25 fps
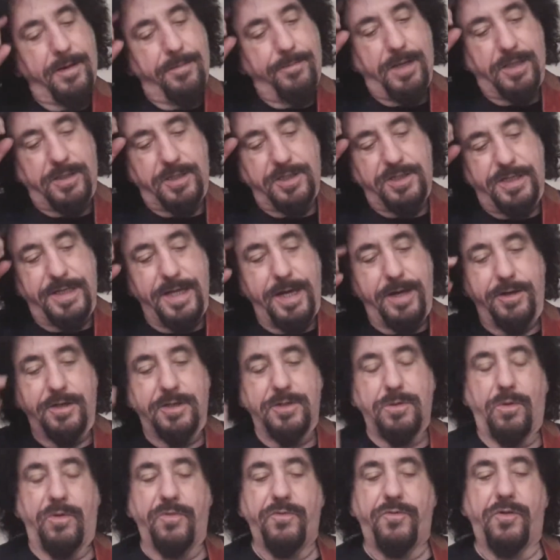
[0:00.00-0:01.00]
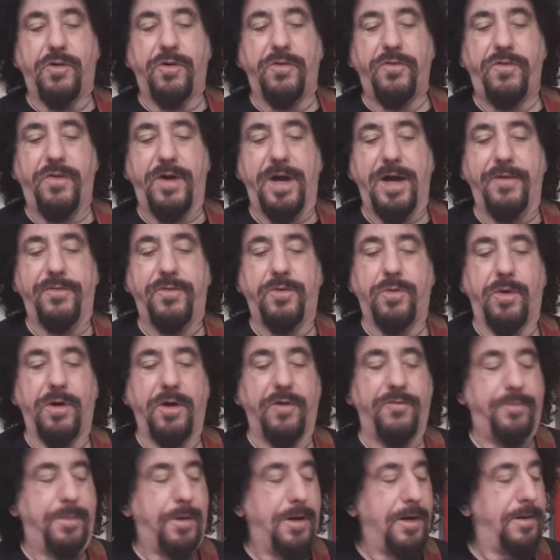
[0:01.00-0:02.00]
But the standard is 1-4-5
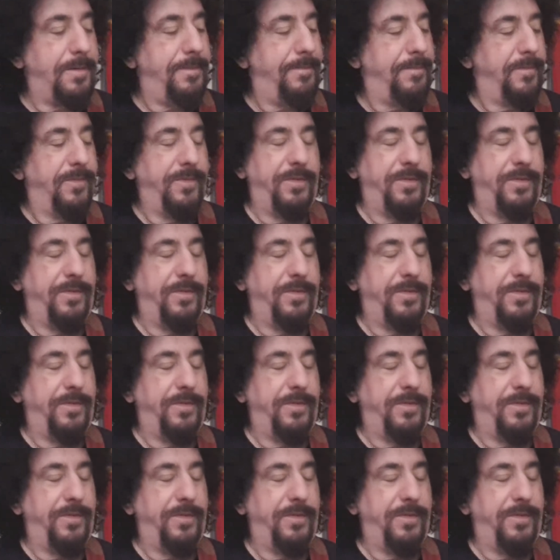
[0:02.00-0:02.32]
12 bar.